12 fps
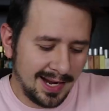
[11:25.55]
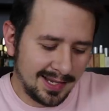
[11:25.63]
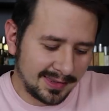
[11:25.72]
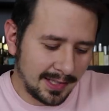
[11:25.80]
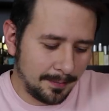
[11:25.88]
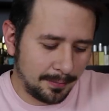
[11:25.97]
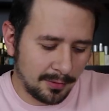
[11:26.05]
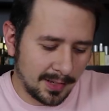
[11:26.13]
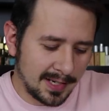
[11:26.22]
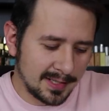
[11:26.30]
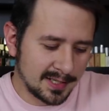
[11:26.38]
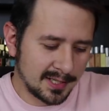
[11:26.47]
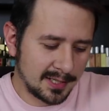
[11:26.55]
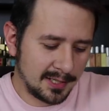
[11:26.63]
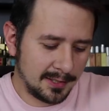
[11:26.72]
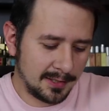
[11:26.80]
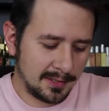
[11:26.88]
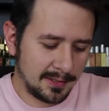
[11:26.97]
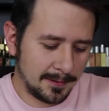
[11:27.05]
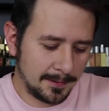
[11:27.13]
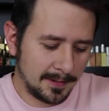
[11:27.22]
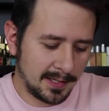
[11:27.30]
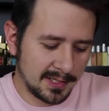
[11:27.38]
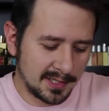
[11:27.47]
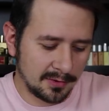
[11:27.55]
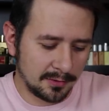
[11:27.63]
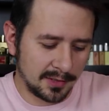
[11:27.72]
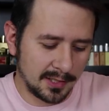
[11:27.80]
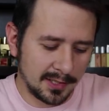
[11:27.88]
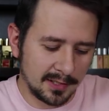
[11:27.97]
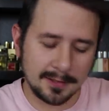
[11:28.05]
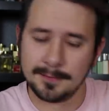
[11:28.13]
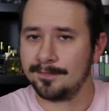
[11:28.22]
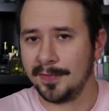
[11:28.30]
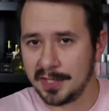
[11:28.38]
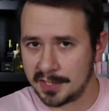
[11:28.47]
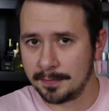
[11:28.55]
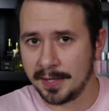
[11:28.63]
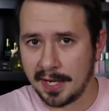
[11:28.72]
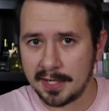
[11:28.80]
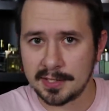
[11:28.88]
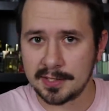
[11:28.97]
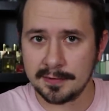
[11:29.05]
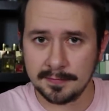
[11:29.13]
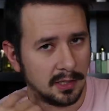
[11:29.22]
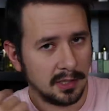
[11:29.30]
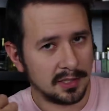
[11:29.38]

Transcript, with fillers: At that price, I still think it's a pass.